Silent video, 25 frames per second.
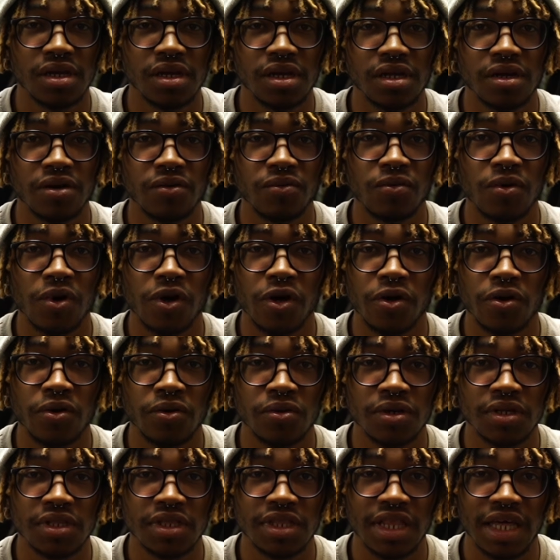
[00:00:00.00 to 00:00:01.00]
in a
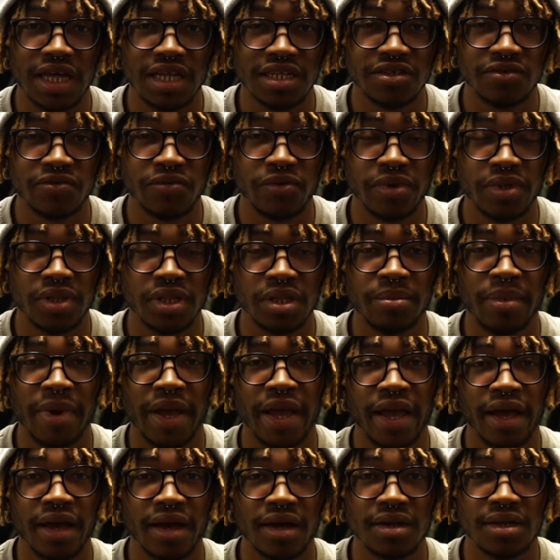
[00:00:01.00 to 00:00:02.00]
road that's really
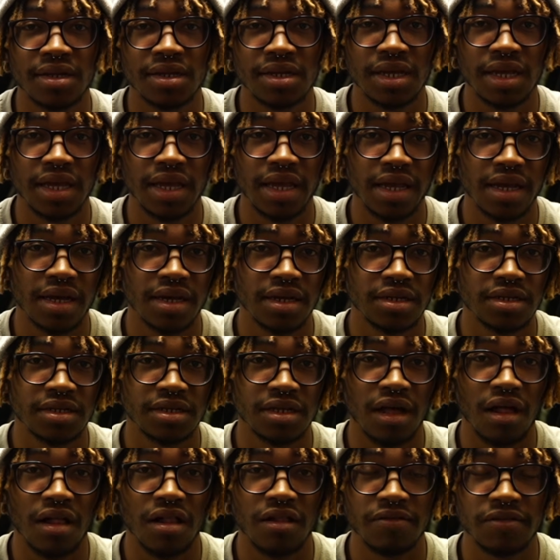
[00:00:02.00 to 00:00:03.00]
bad and
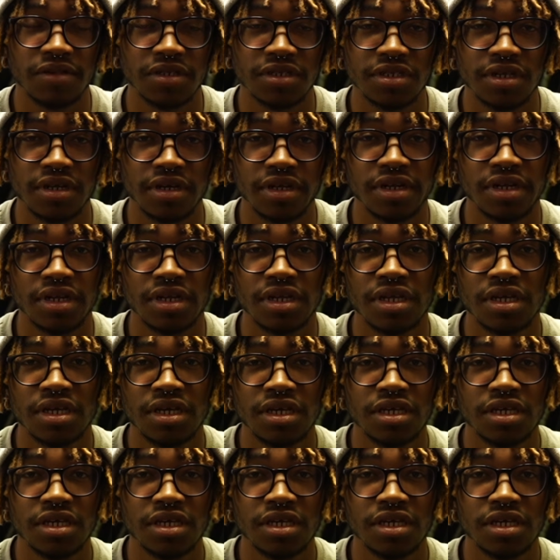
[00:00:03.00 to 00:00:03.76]
all of a sudden